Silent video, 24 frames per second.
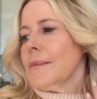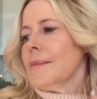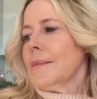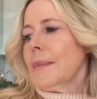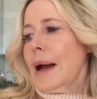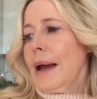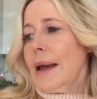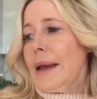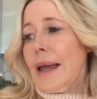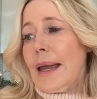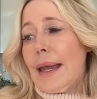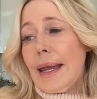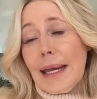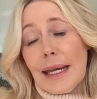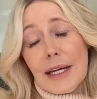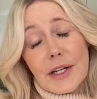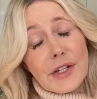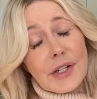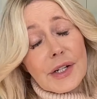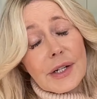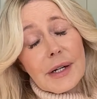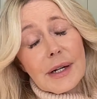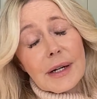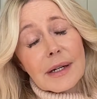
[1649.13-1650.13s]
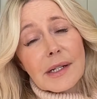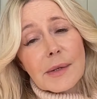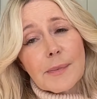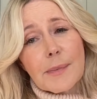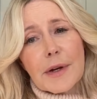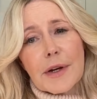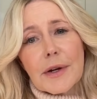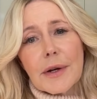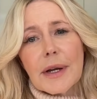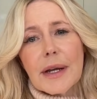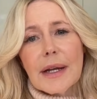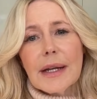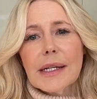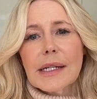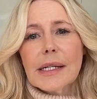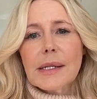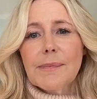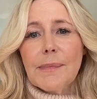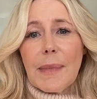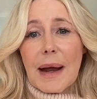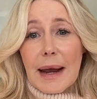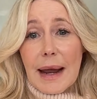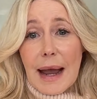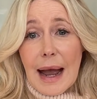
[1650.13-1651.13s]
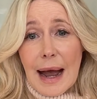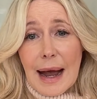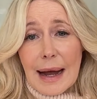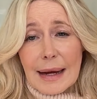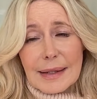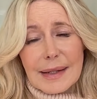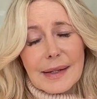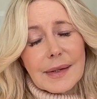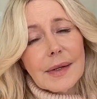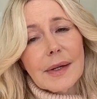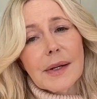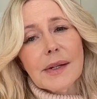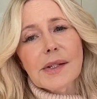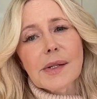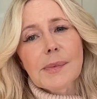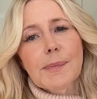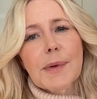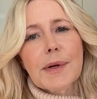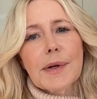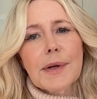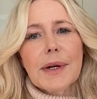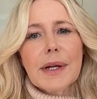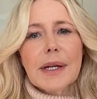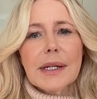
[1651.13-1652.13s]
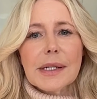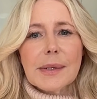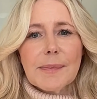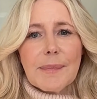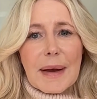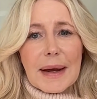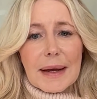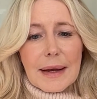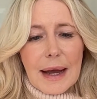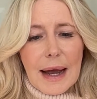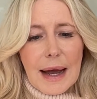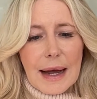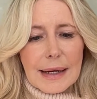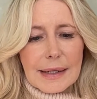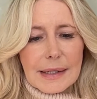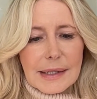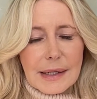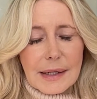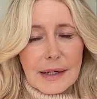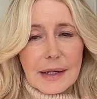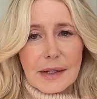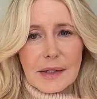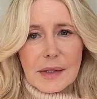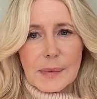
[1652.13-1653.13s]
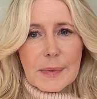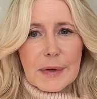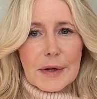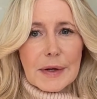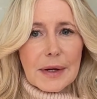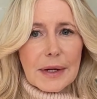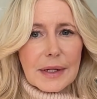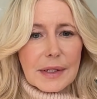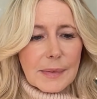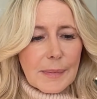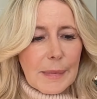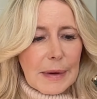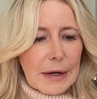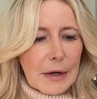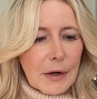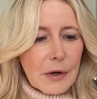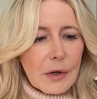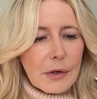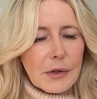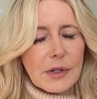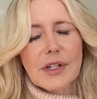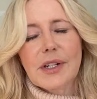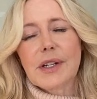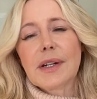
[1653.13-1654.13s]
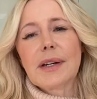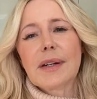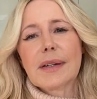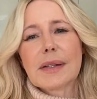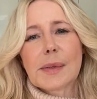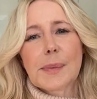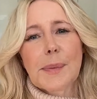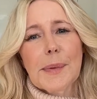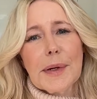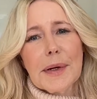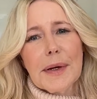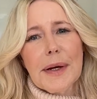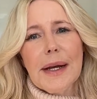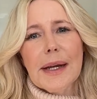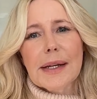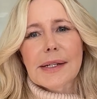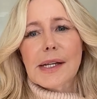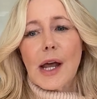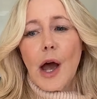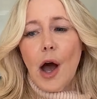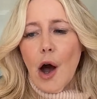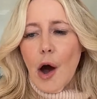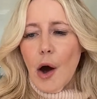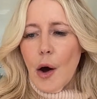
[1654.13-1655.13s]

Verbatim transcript: my agent experience my acting experience my casting experience my coaching experience